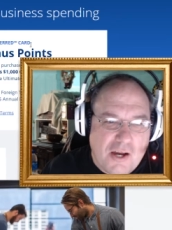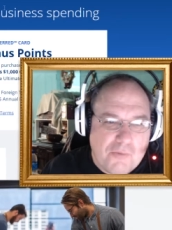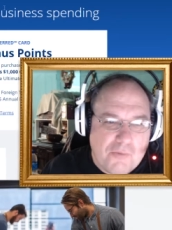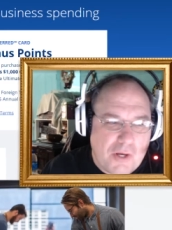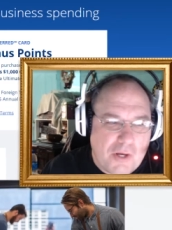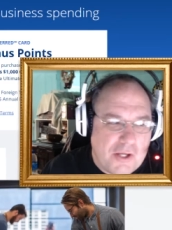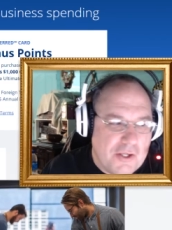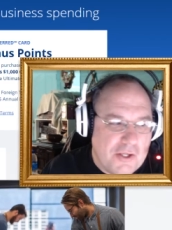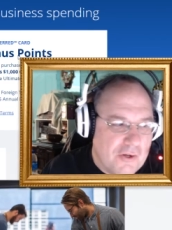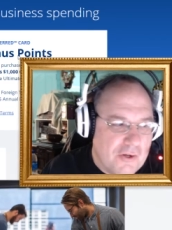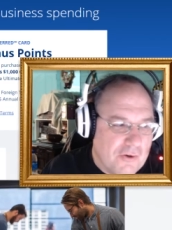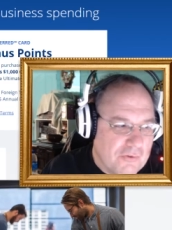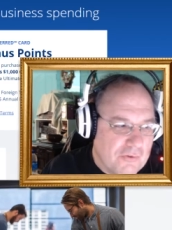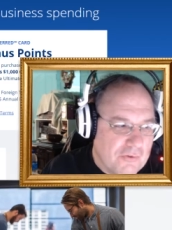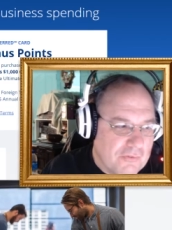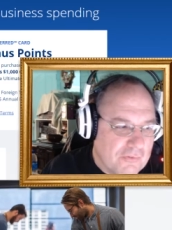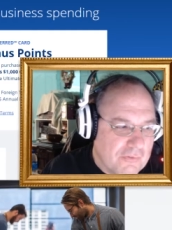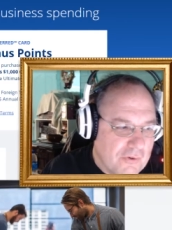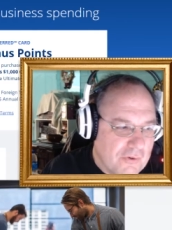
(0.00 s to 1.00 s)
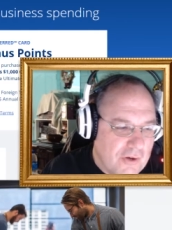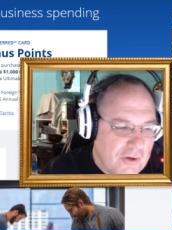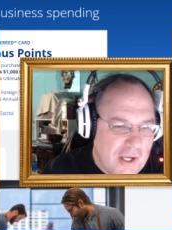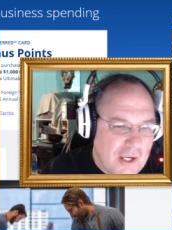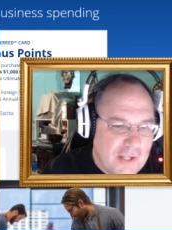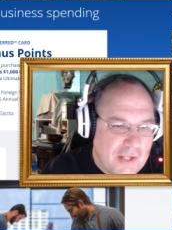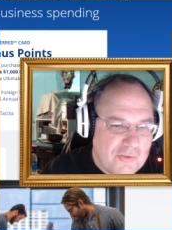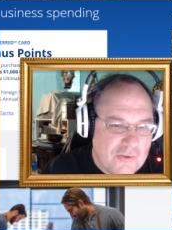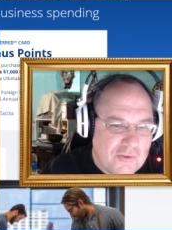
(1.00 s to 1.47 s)
right here all
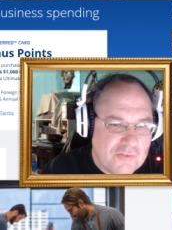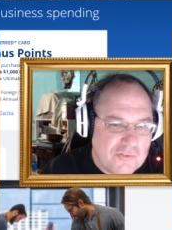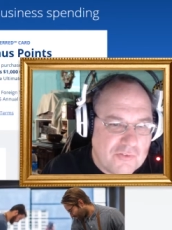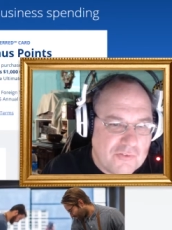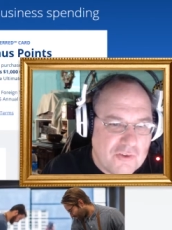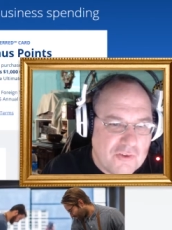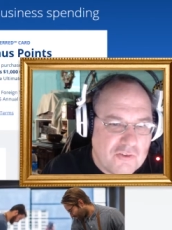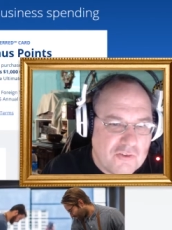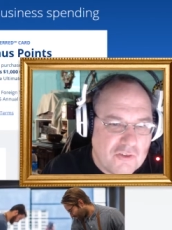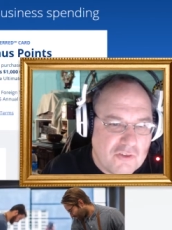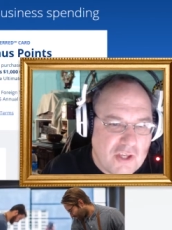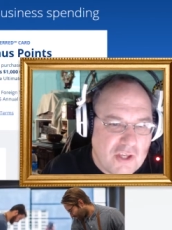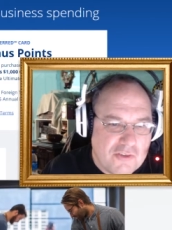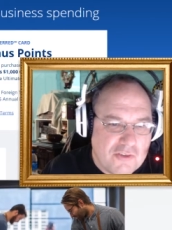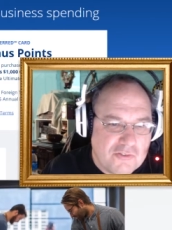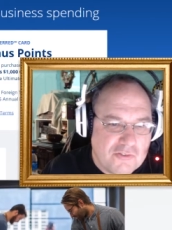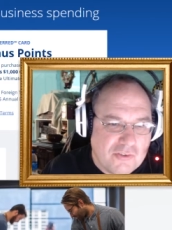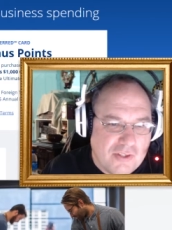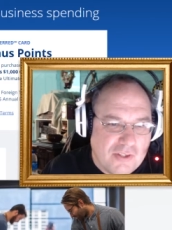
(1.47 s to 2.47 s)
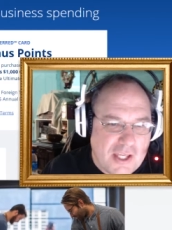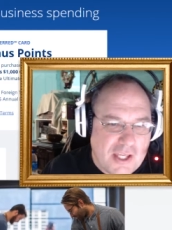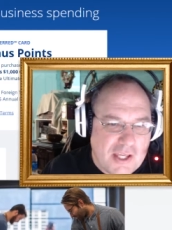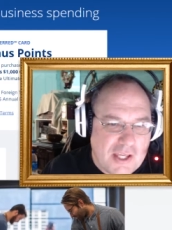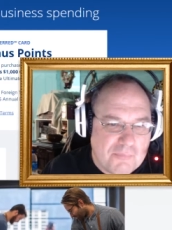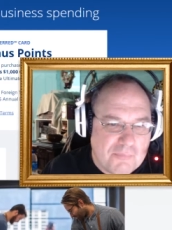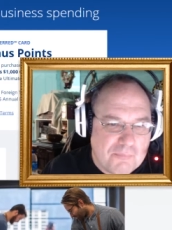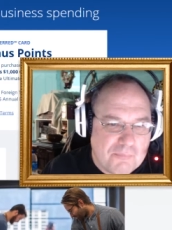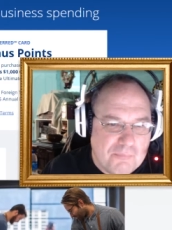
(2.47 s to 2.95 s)
right this is the chase
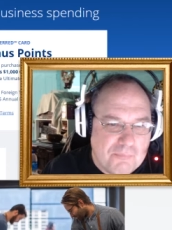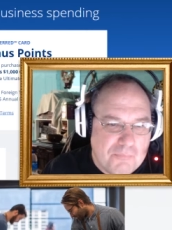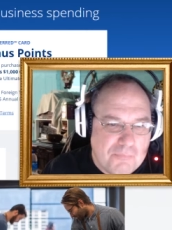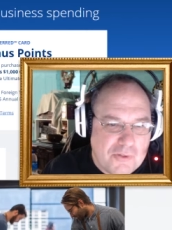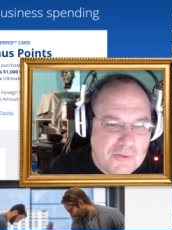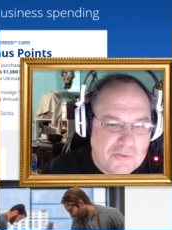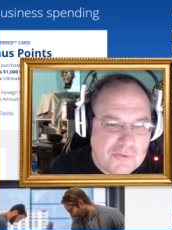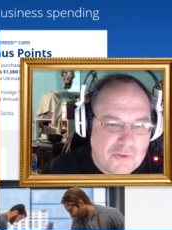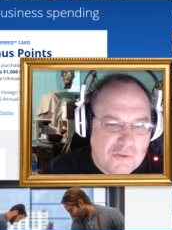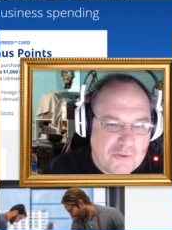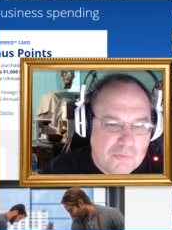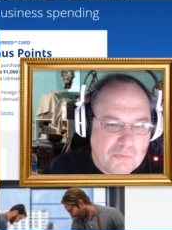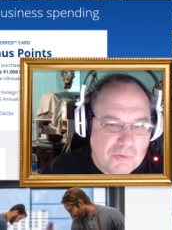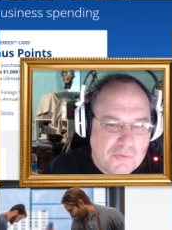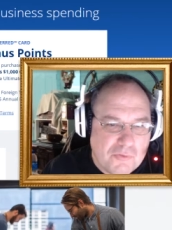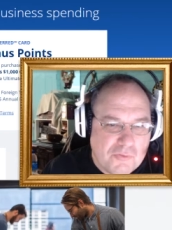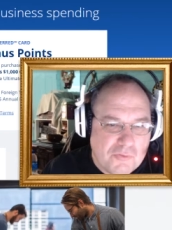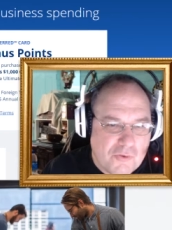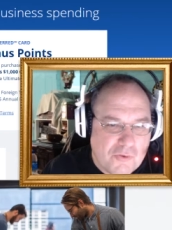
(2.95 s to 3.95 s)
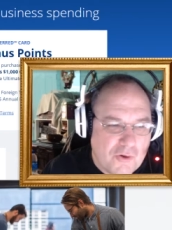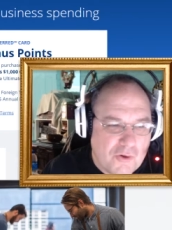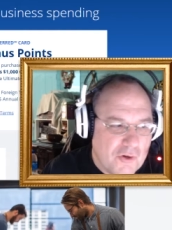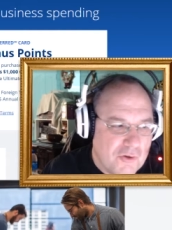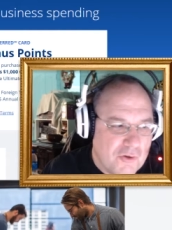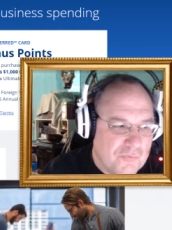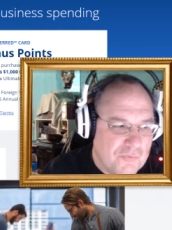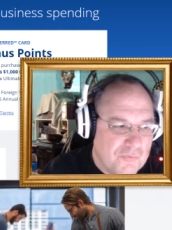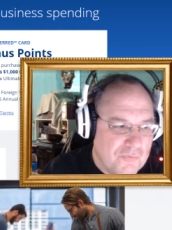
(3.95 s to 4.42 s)
ink business
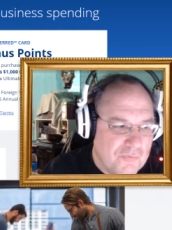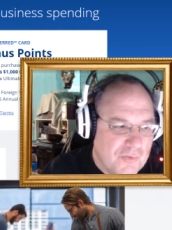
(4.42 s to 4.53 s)
preferred